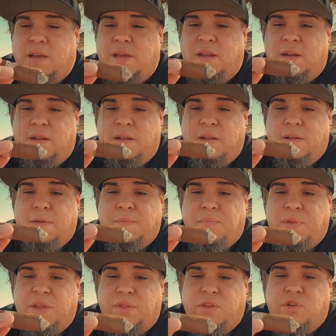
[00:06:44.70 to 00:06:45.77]

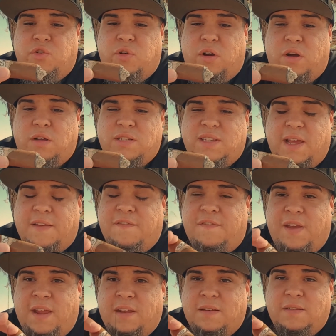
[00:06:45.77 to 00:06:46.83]
in the draw. It's like
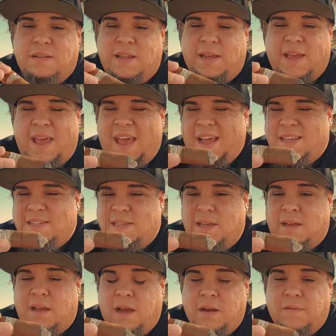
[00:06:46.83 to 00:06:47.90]
faint, like an
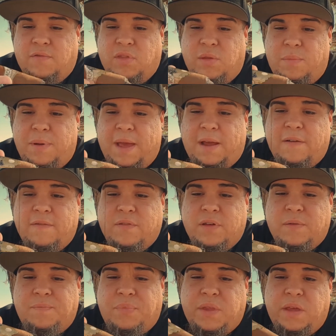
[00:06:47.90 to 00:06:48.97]
accent kind of in the back of it.
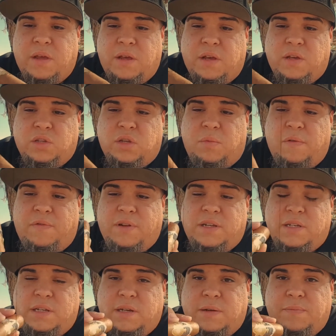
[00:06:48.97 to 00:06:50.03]
So I'm gonna
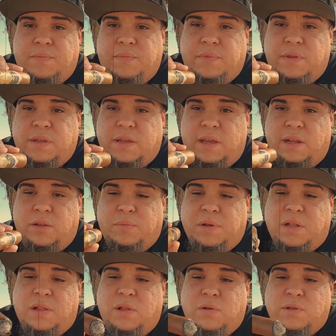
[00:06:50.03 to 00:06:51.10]
finish up, get a little
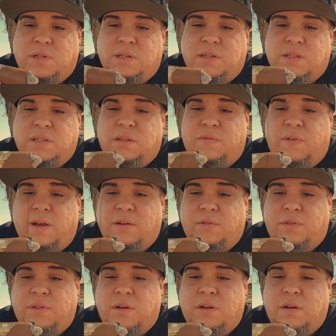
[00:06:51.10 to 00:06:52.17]
bit closer to this final
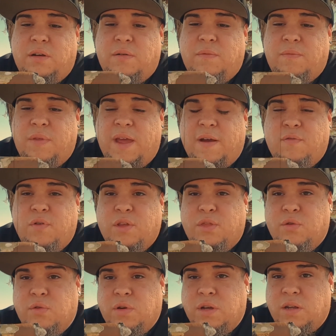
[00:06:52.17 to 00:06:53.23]
third, halfway
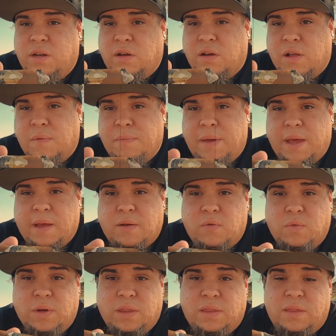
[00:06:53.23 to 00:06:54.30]
through it, and I'll come back
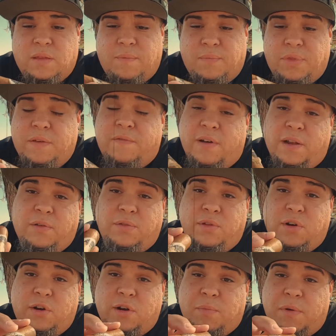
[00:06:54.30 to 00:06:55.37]
with the final
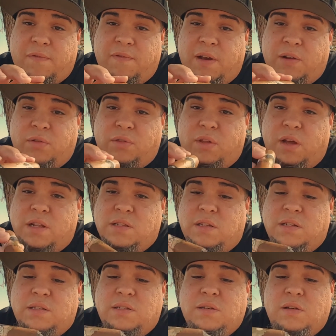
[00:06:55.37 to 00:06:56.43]
third and my final thoughts on
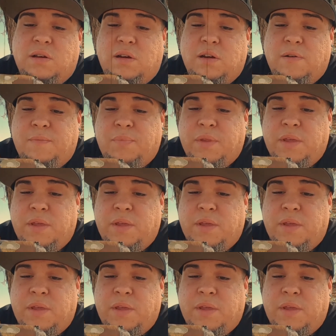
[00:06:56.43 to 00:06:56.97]
the cigar.